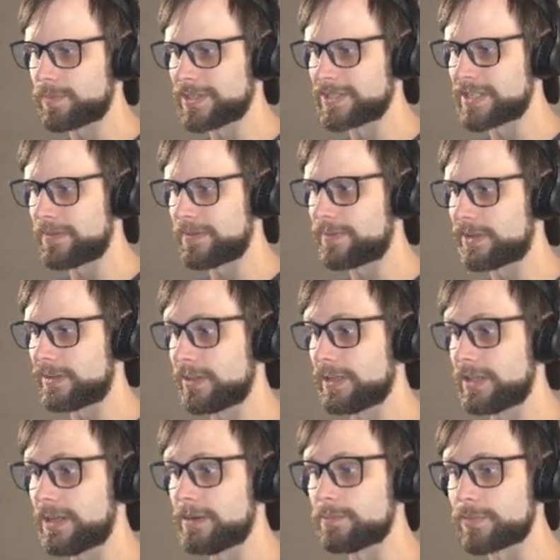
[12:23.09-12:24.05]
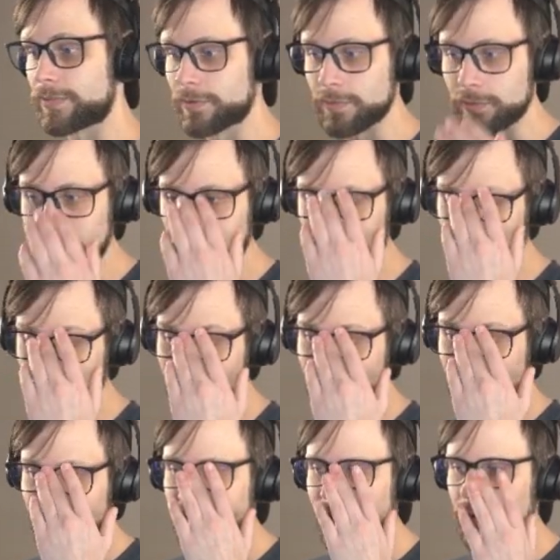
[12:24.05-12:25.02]
but definitely improve
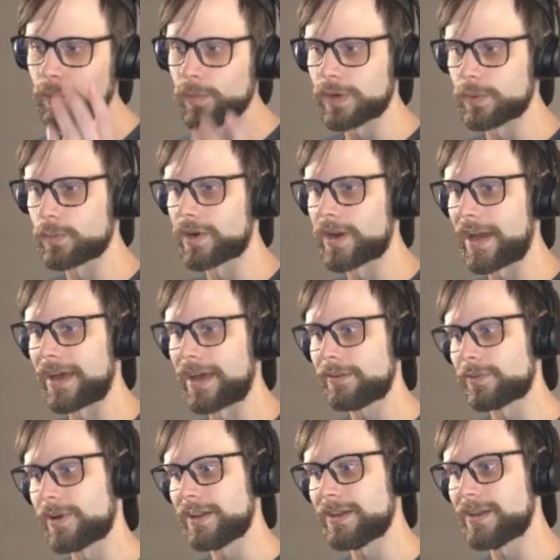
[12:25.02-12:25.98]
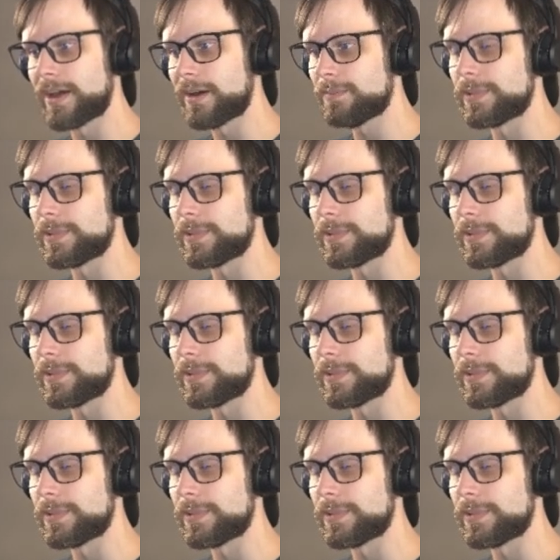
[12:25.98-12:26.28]
uh, where we're at right now,